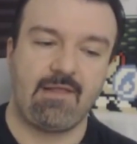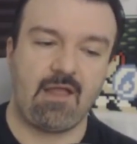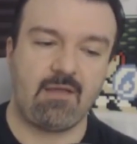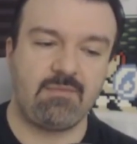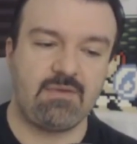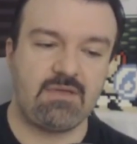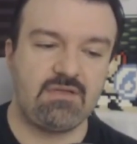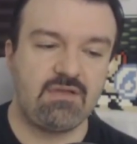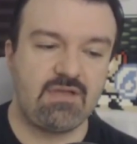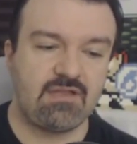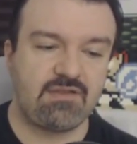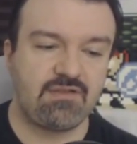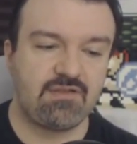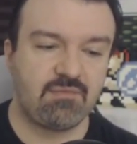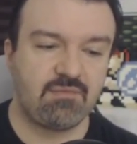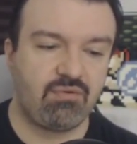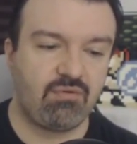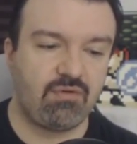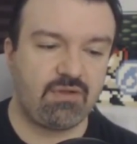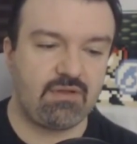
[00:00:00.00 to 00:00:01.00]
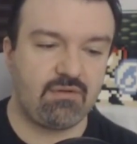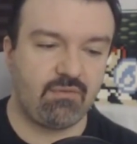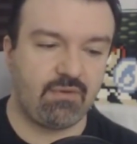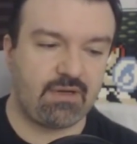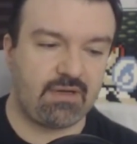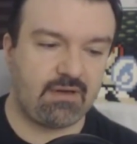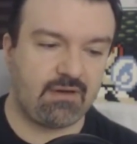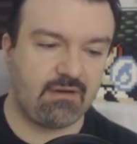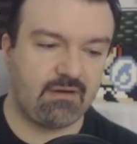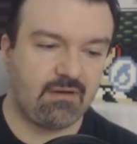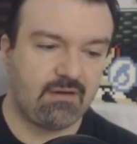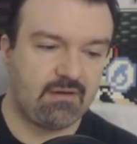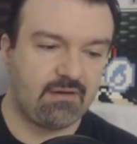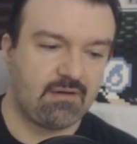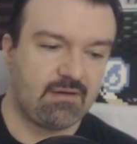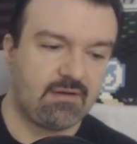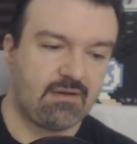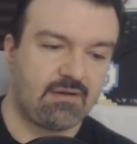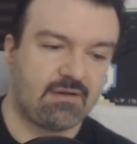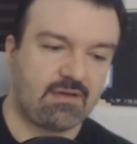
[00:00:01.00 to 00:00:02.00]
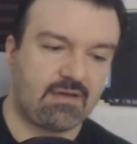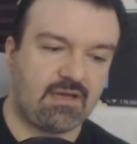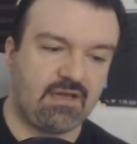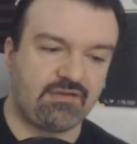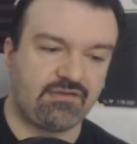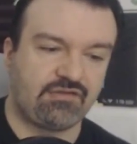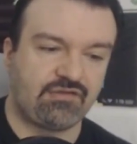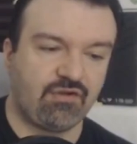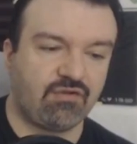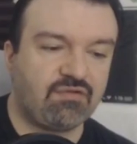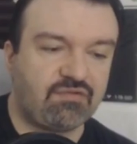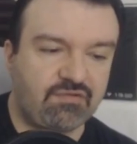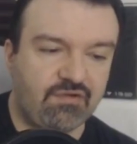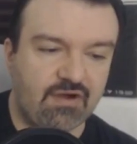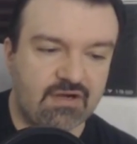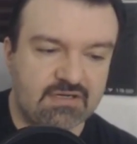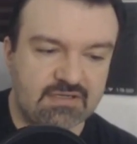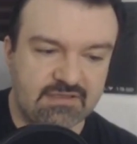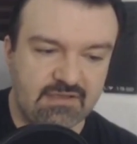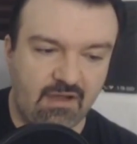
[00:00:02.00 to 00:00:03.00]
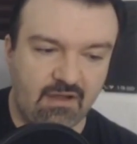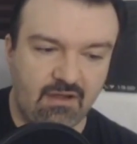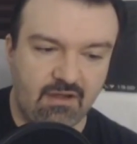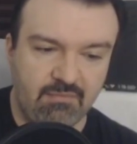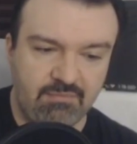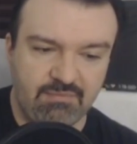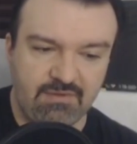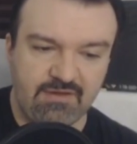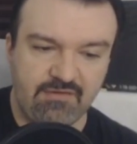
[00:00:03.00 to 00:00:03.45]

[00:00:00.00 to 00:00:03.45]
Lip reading: I mean, you get to the point where it's so fucked up,